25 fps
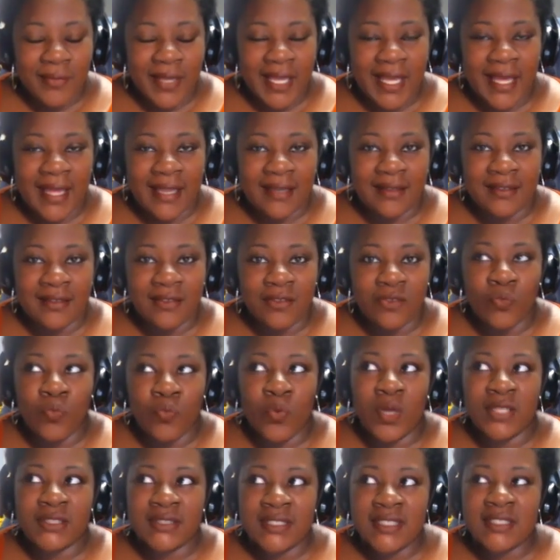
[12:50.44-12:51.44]
And
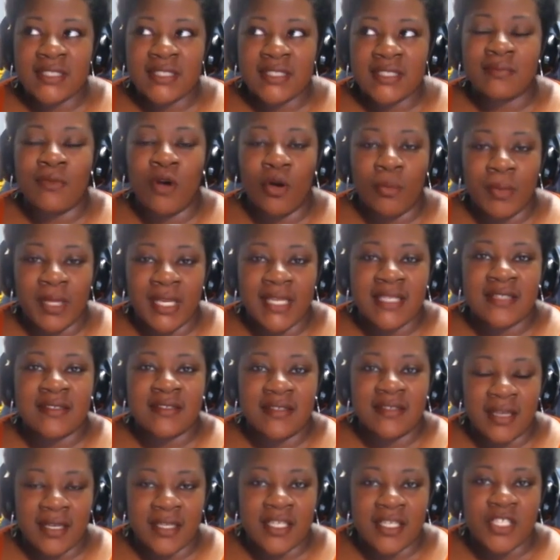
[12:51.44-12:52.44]
what this moment has
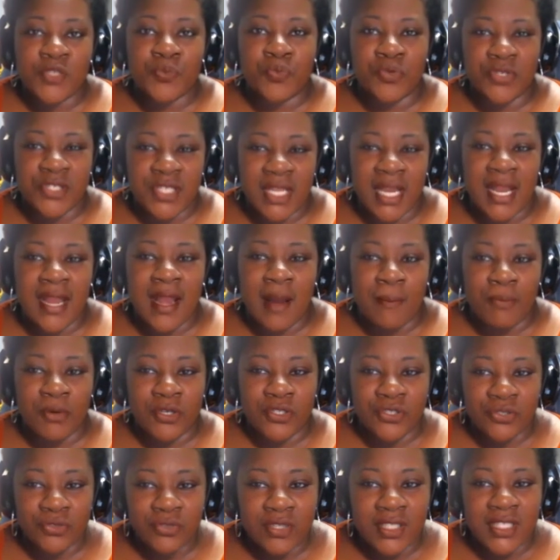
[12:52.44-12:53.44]
done is present an
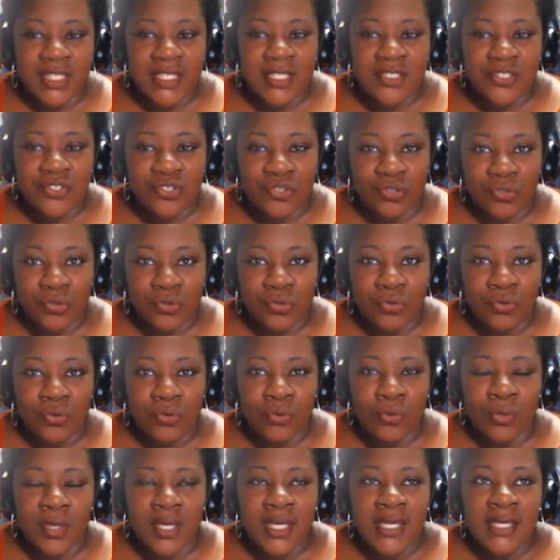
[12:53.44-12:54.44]
opportunity
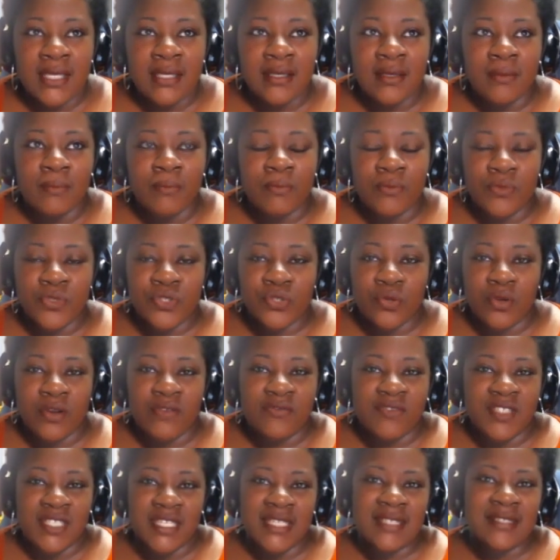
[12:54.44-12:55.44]
to sort
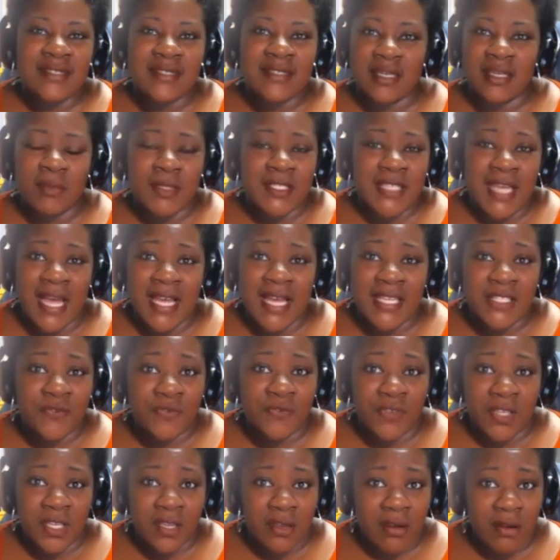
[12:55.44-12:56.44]
of destigmatize
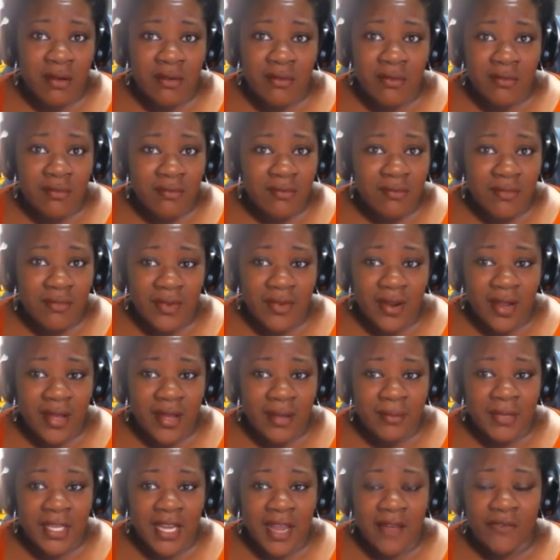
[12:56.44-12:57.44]
fear.
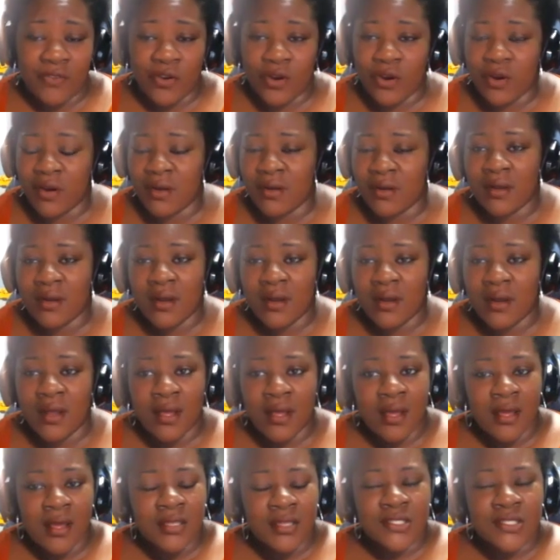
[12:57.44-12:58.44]
I mean, I've heard
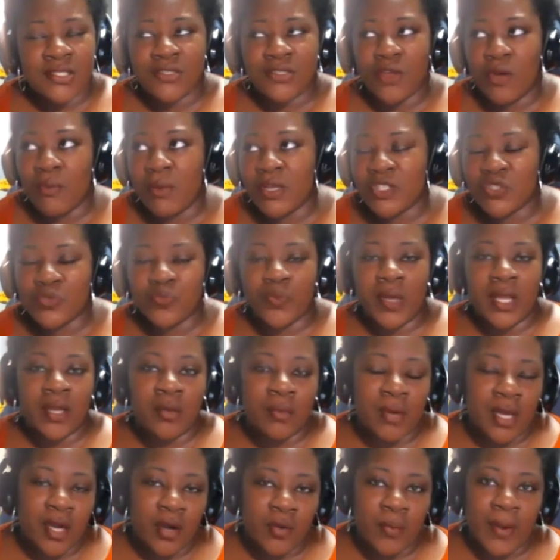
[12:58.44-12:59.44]
so much
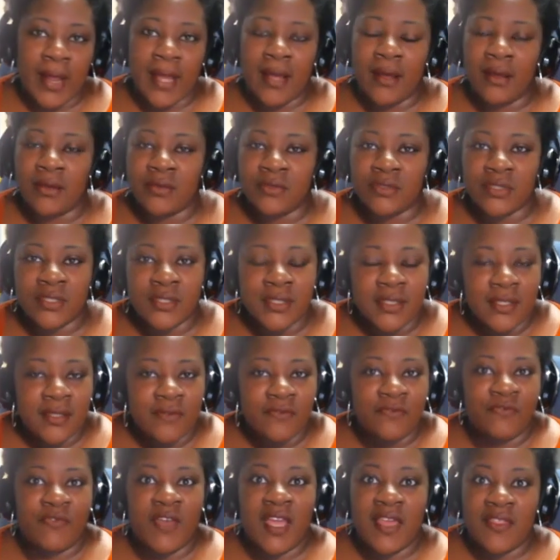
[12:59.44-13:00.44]
rhetoric around
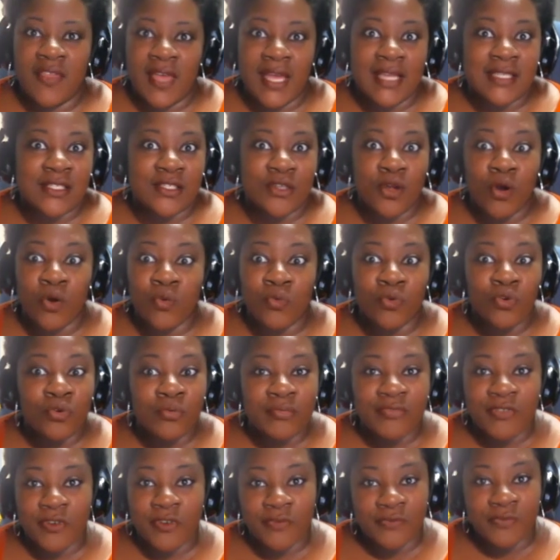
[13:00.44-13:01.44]
faith has no
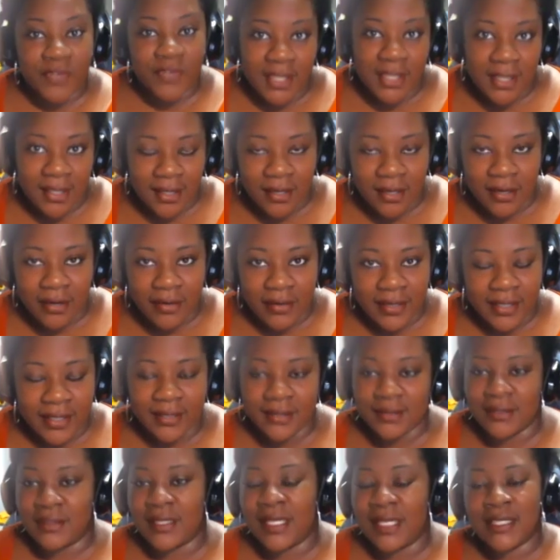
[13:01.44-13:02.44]
room for fear,
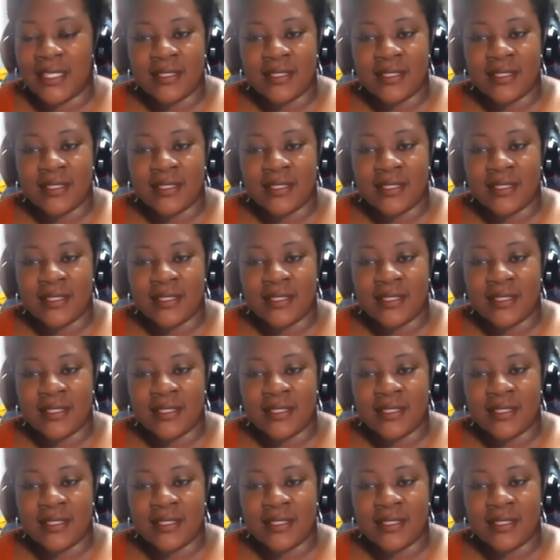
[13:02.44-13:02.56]
and